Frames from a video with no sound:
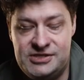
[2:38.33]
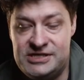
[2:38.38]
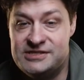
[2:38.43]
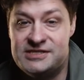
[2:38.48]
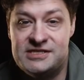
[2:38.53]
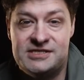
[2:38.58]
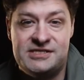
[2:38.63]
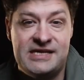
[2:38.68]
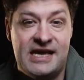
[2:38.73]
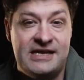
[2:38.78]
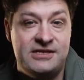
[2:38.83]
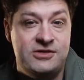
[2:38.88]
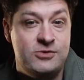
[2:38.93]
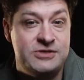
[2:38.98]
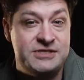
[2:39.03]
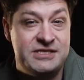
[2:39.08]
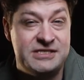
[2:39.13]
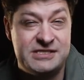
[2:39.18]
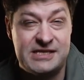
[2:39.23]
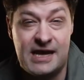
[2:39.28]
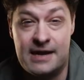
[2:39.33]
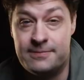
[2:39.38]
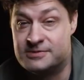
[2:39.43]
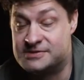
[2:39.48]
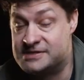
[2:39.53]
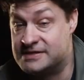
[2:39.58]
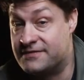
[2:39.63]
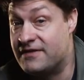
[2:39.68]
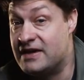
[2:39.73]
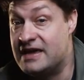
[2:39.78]
Jesus said to his
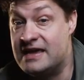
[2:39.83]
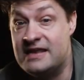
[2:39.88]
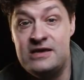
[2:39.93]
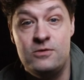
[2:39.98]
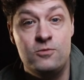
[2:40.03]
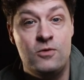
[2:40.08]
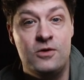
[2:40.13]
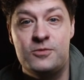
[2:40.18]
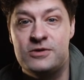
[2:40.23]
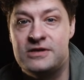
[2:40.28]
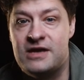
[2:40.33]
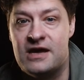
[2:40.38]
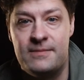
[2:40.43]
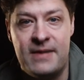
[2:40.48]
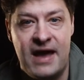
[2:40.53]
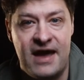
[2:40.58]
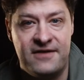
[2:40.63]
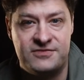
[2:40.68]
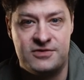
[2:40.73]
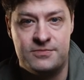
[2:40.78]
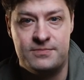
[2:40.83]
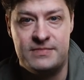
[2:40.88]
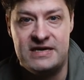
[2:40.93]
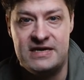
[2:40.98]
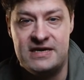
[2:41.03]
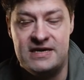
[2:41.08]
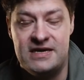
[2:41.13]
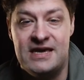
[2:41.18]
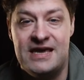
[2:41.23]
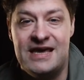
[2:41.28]
disciples, If anyone would come after
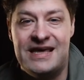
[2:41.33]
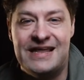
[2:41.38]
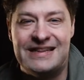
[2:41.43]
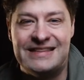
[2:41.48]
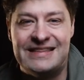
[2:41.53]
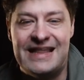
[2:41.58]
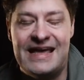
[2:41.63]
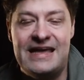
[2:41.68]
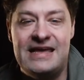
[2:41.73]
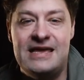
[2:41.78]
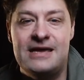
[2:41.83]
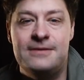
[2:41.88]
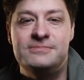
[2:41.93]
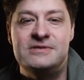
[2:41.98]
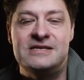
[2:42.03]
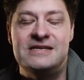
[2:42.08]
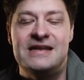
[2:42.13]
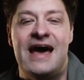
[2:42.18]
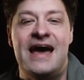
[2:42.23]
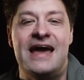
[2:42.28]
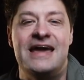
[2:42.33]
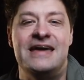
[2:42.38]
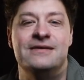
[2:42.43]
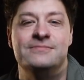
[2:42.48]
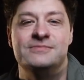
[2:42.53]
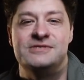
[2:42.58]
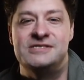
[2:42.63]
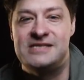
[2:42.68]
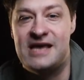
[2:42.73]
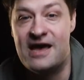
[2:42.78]
me, let him deny
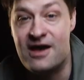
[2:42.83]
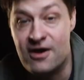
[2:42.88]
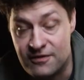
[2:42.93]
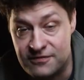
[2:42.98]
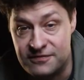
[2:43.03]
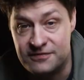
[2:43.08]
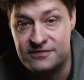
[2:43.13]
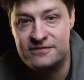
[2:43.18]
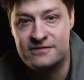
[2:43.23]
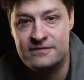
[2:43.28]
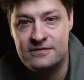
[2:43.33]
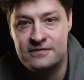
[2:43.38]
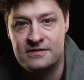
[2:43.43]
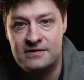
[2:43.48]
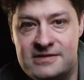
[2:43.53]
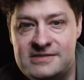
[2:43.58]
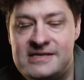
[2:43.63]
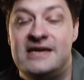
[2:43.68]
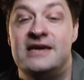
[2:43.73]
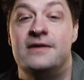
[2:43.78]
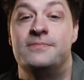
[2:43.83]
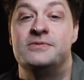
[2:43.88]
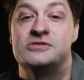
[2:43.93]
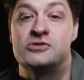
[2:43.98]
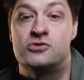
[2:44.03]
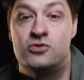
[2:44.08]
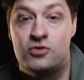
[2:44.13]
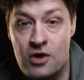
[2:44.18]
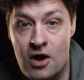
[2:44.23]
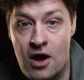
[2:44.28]
himself and take up
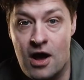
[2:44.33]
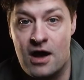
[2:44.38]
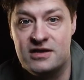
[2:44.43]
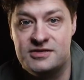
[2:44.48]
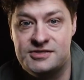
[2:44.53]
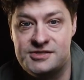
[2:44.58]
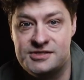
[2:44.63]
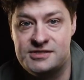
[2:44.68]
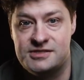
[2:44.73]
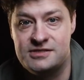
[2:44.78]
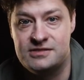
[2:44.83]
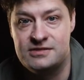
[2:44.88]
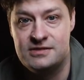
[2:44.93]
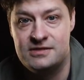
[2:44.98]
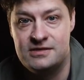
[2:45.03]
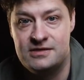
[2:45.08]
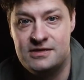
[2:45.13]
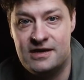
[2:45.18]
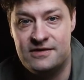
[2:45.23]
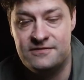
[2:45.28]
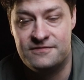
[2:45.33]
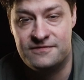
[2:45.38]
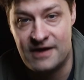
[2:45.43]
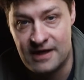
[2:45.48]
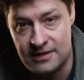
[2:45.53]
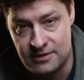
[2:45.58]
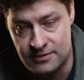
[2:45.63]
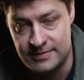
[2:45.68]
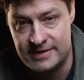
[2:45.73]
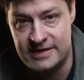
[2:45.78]
his cross and
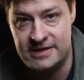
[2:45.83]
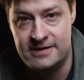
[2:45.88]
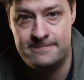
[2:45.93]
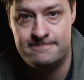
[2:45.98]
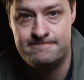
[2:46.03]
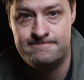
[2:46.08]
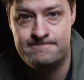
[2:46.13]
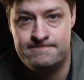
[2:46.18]
follow me.